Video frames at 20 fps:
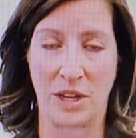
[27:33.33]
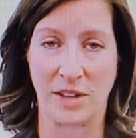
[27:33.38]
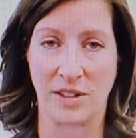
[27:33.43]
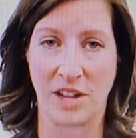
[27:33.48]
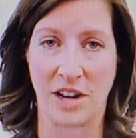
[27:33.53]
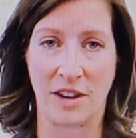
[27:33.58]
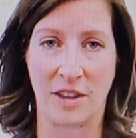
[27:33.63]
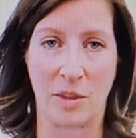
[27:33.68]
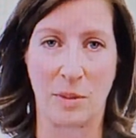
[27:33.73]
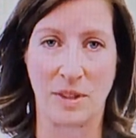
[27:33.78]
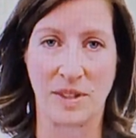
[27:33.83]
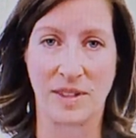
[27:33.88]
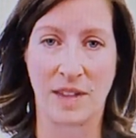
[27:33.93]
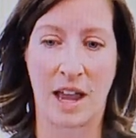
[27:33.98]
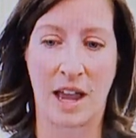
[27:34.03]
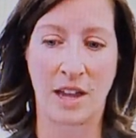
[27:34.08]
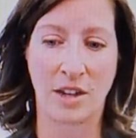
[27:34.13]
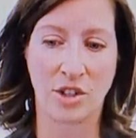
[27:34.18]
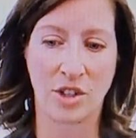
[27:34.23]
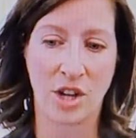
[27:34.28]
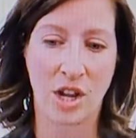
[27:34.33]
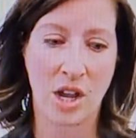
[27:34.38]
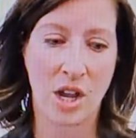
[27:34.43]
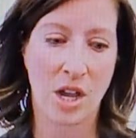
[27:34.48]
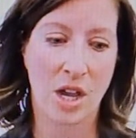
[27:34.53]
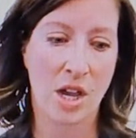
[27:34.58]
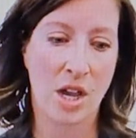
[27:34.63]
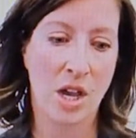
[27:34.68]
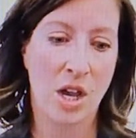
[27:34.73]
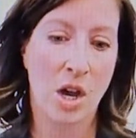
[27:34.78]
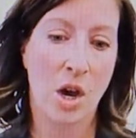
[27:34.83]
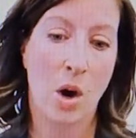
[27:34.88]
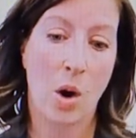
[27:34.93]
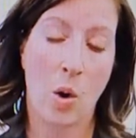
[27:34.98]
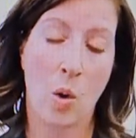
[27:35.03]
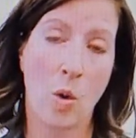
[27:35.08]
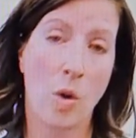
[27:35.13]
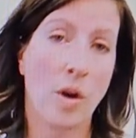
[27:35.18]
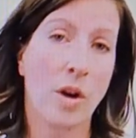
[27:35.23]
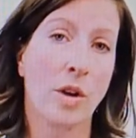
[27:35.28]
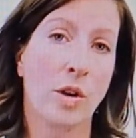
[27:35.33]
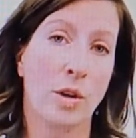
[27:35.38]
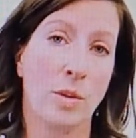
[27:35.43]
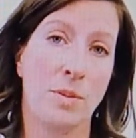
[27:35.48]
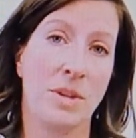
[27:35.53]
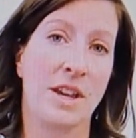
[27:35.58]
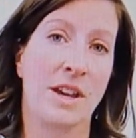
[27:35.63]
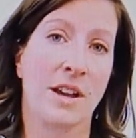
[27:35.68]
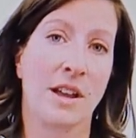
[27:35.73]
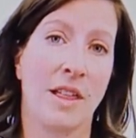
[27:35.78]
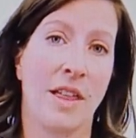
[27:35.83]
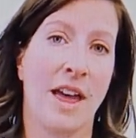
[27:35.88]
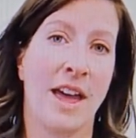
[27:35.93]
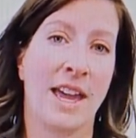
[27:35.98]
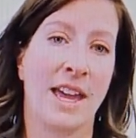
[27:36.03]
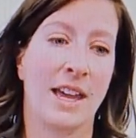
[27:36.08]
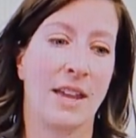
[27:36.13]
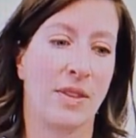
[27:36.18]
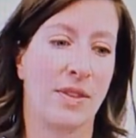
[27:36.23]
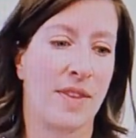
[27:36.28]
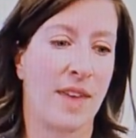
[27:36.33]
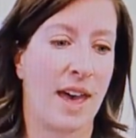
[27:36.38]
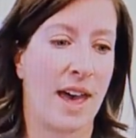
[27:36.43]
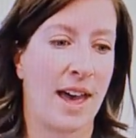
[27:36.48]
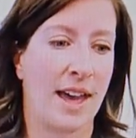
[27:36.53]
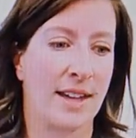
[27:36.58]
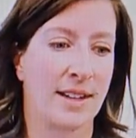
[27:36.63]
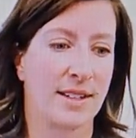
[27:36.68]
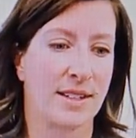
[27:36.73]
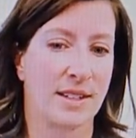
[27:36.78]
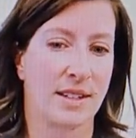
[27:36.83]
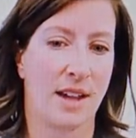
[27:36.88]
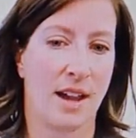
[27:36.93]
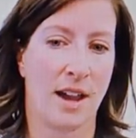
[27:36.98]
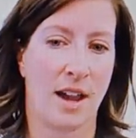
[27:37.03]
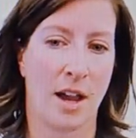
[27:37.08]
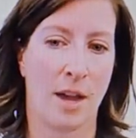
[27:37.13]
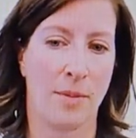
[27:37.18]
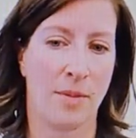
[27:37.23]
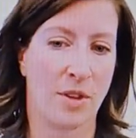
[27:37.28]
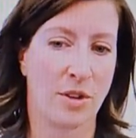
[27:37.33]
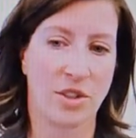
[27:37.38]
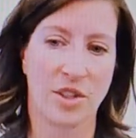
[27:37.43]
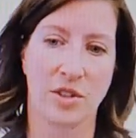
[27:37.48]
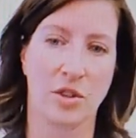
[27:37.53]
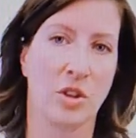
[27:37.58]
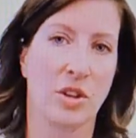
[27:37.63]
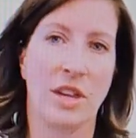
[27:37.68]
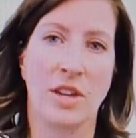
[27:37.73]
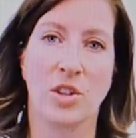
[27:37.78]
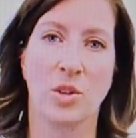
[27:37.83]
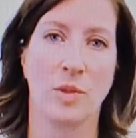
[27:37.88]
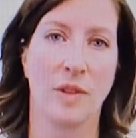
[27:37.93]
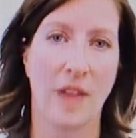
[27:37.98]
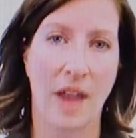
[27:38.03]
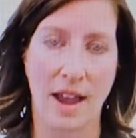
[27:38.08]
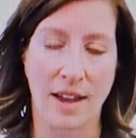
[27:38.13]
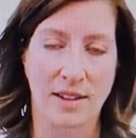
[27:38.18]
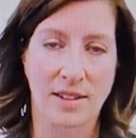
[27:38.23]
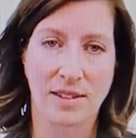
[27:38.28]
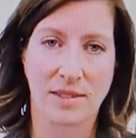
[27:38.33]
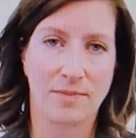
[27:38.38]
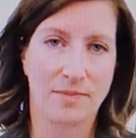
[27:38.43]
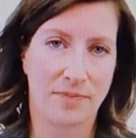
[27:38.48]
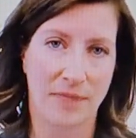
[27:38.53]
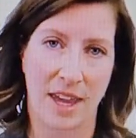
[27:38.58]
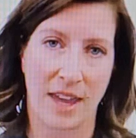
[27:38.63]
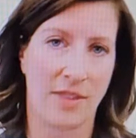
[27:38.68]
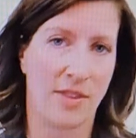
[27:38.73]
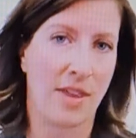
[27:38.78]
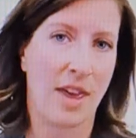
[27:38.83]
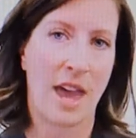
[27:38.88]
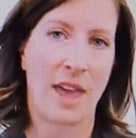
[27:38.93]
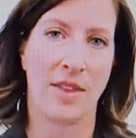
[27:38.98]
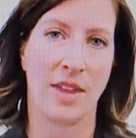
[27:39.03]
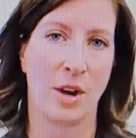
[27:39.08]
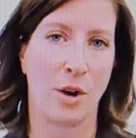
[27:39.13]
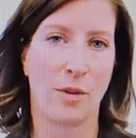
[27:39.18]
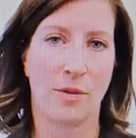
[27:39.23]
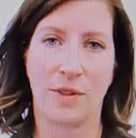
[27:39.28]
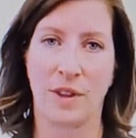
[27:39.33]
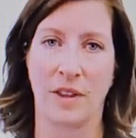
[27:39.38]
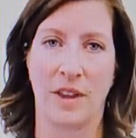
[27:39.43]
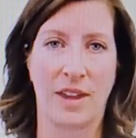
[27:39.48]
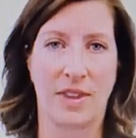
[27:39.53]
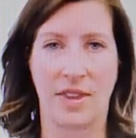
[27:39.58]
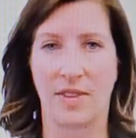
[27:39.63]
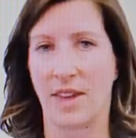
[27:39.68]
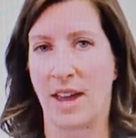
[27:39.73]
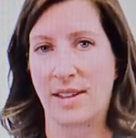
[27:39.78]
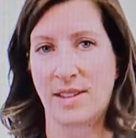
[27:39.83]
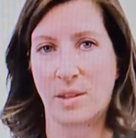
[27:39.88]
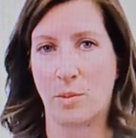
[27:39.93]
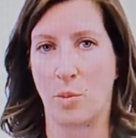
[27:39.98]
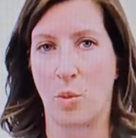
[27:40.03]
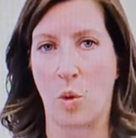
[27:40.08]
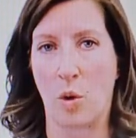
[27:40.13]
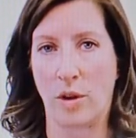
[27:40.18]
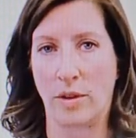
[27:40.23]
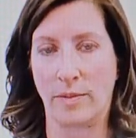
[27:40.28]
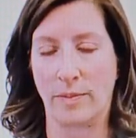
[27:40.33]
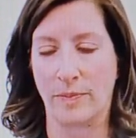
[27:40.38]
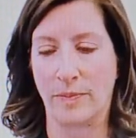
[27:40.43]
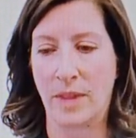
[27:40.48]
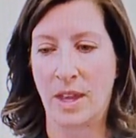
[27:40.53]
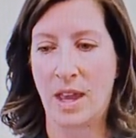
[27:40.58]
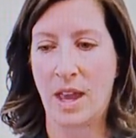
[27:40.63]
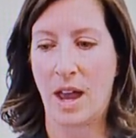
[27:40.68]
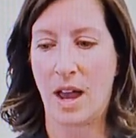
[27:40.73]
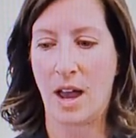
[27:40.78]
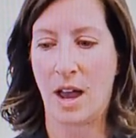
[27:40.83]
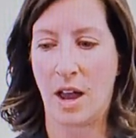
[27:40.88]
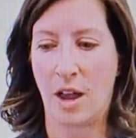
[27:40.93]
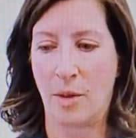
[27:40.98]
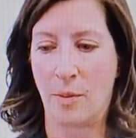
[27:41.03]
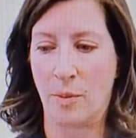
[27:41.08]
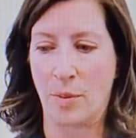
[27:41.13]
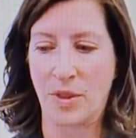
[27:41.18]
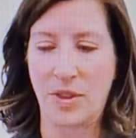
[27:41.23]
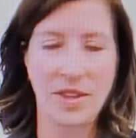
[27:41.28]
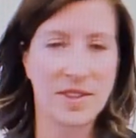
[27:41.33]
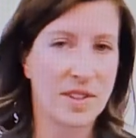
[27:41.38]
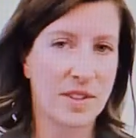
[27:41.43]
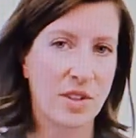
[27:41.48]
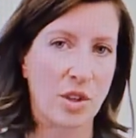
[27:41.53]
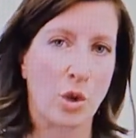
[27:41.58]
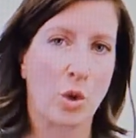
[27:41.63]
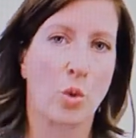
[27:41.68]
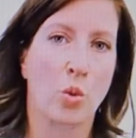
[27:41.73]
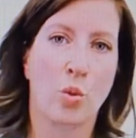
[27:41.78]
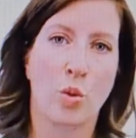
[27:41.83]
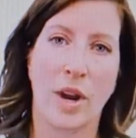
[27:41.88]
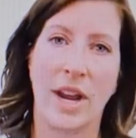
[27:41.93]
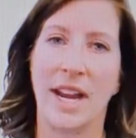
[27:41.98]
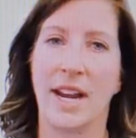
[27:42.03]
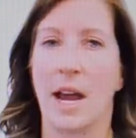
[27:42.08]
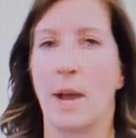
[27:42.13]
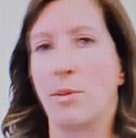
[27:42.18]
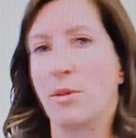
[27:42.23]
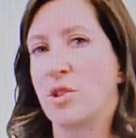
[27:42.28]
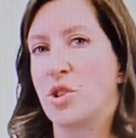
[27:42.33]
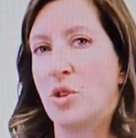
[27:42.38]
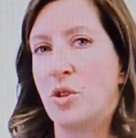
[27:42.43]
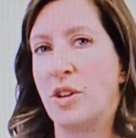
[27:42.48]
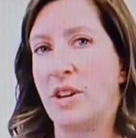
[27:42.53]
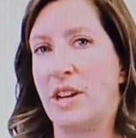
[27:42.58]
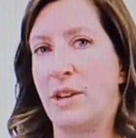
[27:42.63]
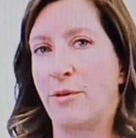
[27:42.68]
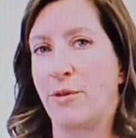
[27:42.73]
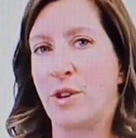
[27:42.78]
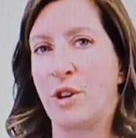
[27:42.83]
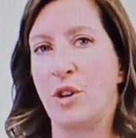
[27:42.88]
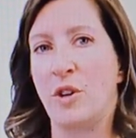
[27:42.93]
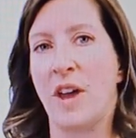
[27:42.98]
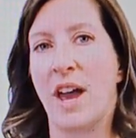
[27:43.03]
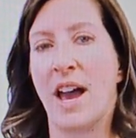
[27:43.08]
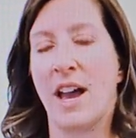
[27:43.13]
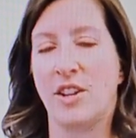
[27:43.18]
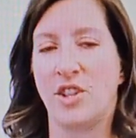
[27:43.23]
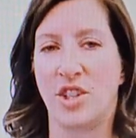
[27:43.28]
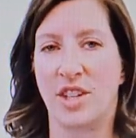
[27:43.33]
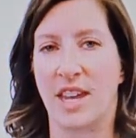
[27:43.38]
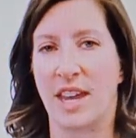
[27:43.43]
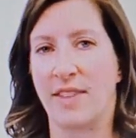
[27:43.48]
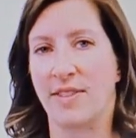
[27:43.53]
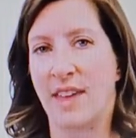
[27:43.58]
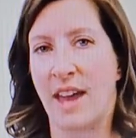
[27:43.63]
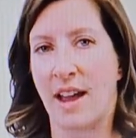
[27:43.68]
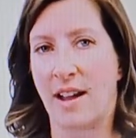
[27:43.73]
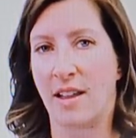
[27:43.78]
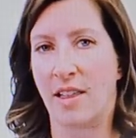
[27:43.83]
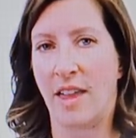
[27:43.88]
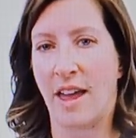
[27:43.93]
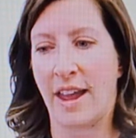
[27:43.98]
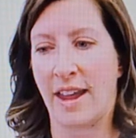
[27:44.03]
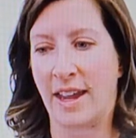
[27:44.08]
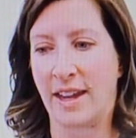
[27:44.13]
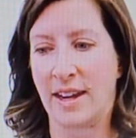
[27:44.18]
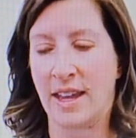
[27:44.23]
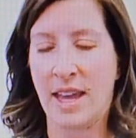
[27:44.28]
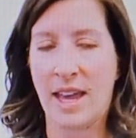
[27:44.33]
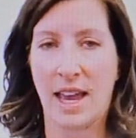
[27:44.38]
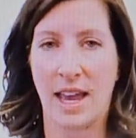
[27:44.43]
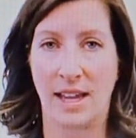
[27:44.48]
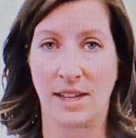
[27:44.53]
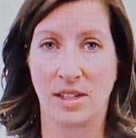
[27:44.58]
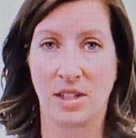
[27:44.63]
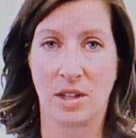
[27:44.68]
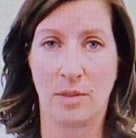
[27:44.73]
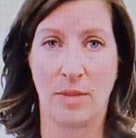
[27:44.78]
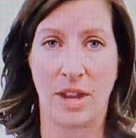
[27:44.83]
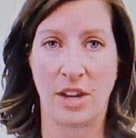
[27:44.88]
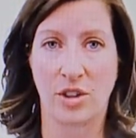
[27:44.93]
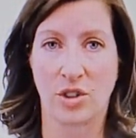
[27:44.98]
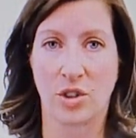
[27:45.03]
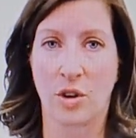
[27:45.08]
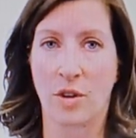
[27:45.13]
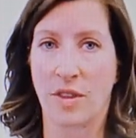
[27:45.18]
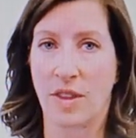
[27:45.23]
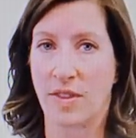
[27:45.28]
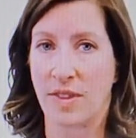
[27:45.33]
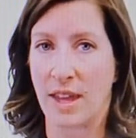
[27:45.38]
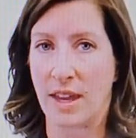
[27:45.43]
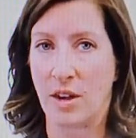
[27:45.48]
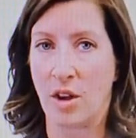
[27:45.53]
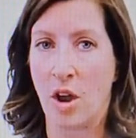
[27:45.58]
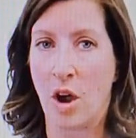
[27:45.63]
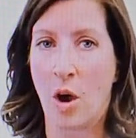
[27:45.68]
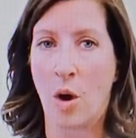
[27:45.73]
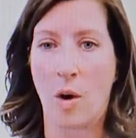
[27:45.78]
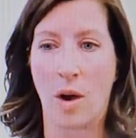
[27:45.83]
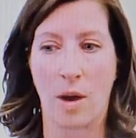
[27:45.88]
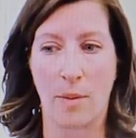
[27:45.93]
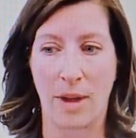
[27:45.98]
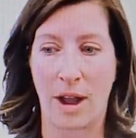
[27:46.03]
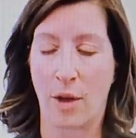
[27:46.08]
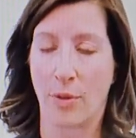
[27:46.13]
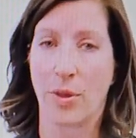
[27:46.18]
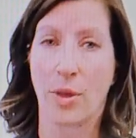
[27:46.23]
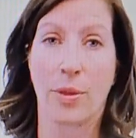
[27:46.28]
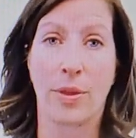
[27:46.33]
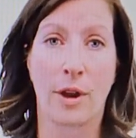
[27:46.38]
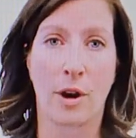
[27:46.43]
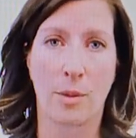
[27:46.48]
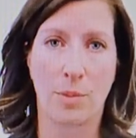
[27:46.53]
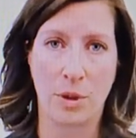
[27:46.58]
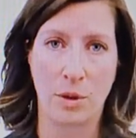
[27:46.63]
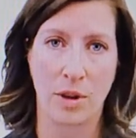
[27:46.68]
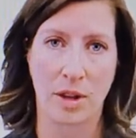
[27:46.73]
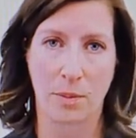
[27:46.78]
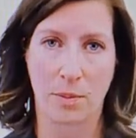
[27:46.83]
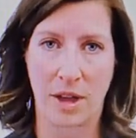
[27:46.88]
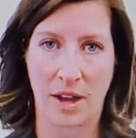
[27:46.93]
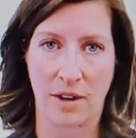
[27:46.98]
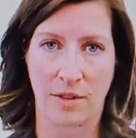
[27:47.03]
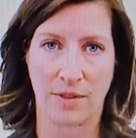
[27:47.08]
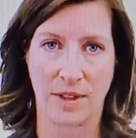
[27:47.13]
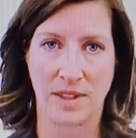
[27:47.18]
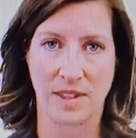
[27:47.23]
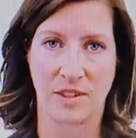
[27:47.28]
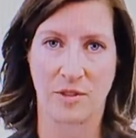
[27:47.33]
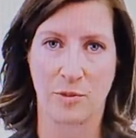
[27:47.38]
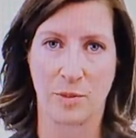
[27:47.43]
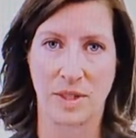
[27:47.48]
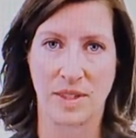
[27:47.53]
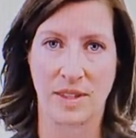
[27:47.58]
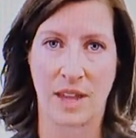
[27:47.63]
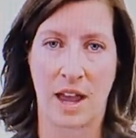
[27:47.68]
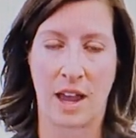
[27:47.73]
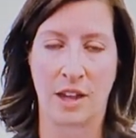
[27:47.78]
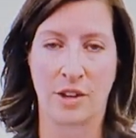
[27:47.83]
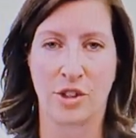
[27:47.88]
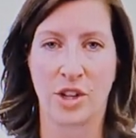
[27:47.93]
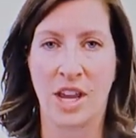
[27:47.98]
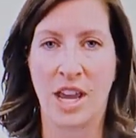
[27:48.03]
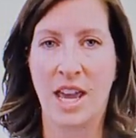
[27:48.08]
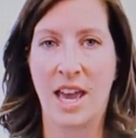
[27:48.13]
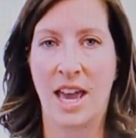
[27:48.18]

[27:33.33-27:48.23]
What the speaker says: being done in the massage. Or it could be a client that they're just looking to relax and they don't feel like that's important. But this is a great opportunity for you to educate that client and to make sure that they know about the therapeutic benefits of massage